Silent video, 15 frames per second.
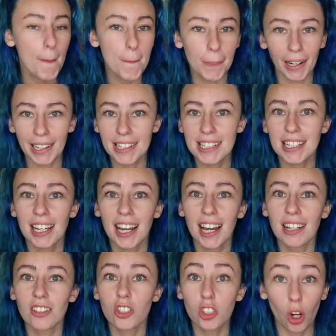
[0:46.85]
But
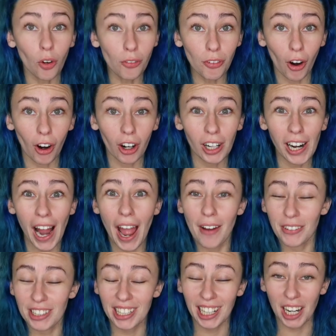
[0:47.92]
so far,
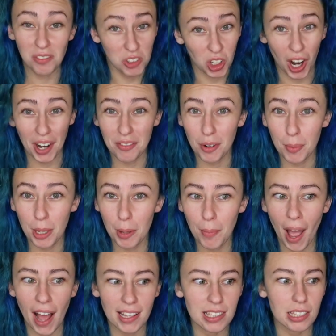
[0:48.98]
everything I've tried from him
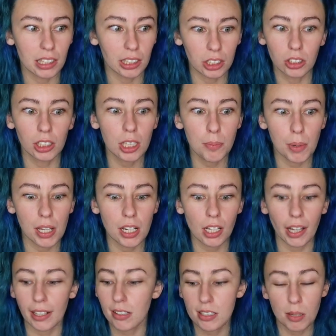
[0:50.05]
has literally been
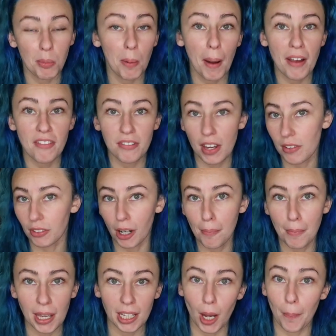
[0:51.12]
like some of my favorite
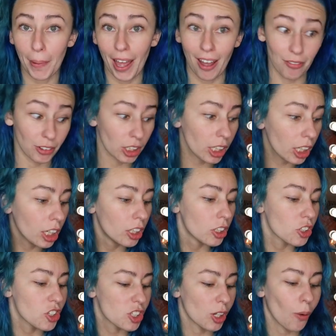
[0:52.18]
makeup ever.
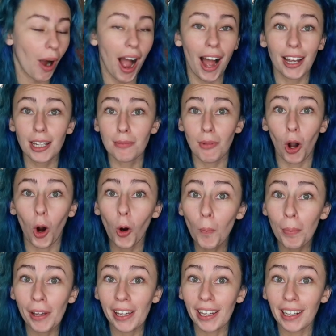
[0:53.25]
So I am
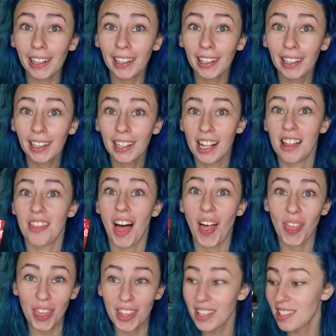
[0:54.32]
hoping
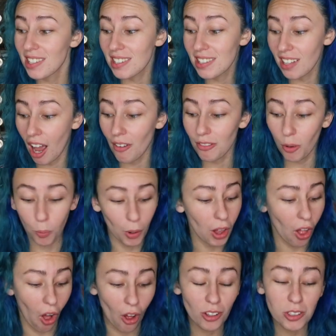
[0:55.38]
that this stuff will
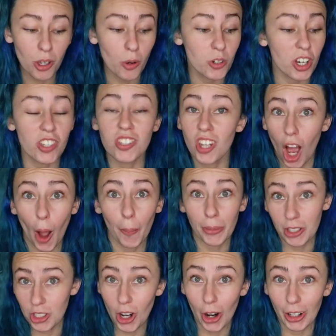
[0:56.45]
also just top
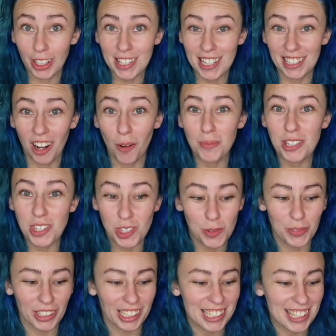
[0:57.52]
the charts, and I'll be
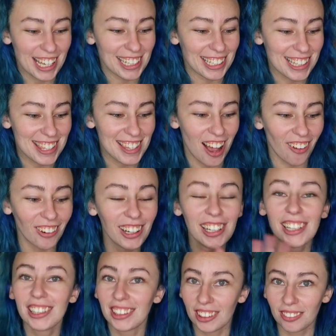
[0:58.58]
super excited. So
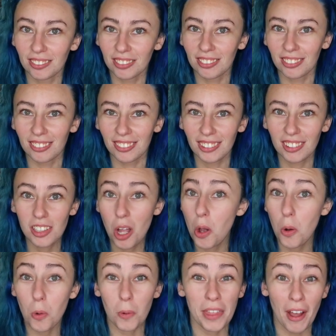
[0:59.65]

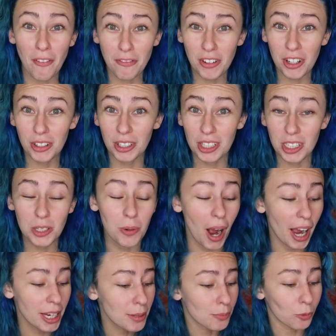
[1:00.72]
without further ado,
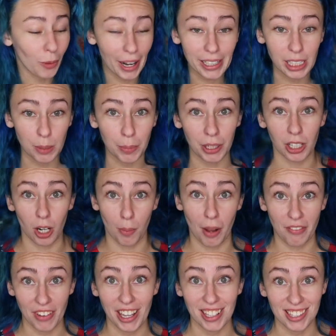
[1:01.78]
I am ready to put it on
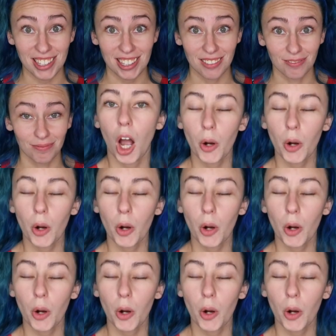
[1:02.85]
my face.